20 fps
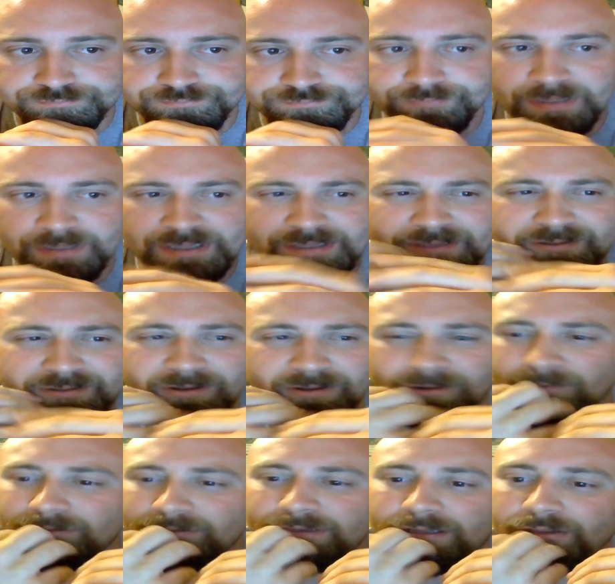the
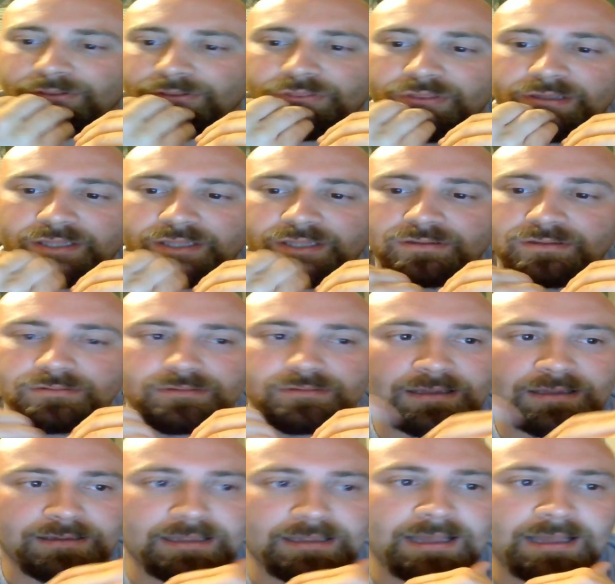only other thing
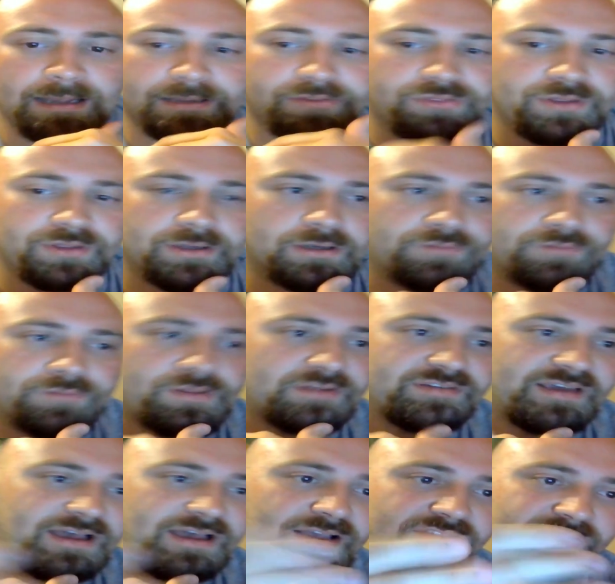that I could think of that
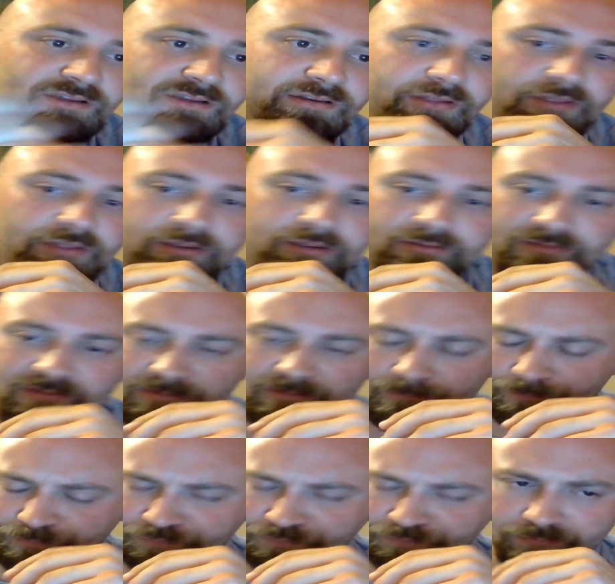ties into
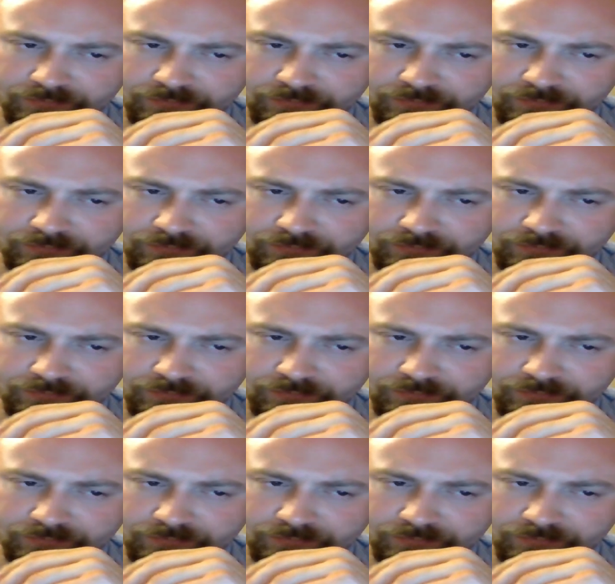this